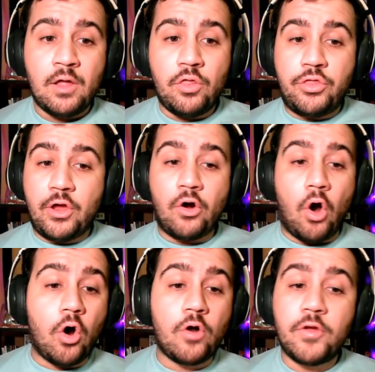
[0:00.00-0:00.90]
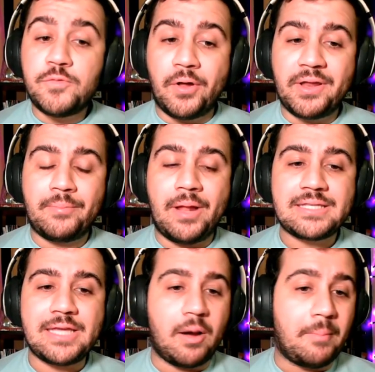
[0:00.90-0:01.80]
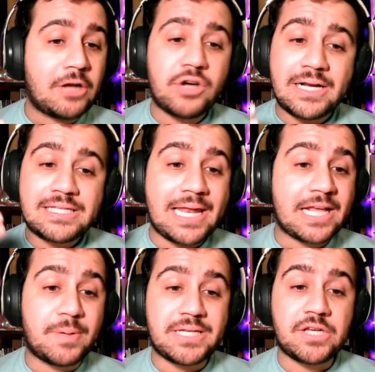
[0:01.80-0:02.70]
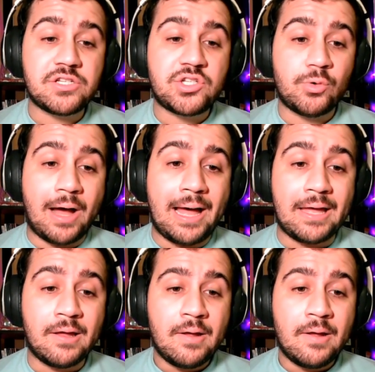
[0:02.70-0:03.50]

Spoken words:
There are those building blocks there. I'm not trying to set expectations too high.